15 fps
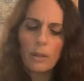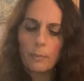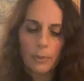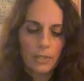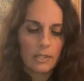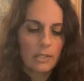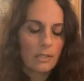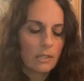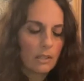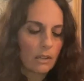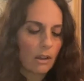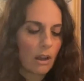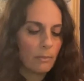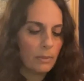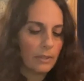Princess and the
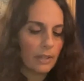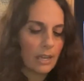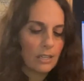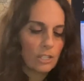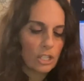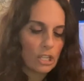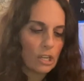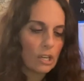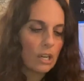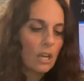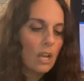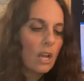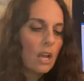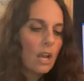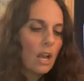Goblin last year
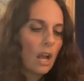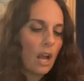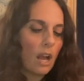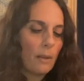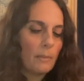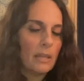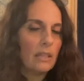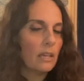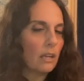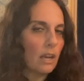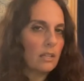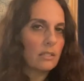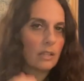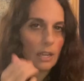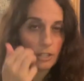um, and then got
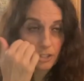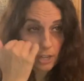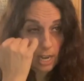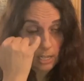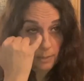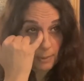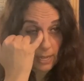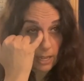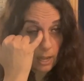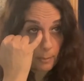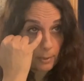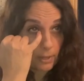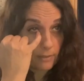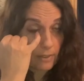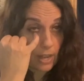sidetracked by a
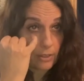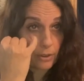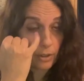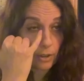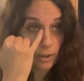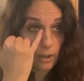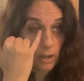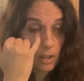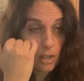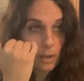couple of other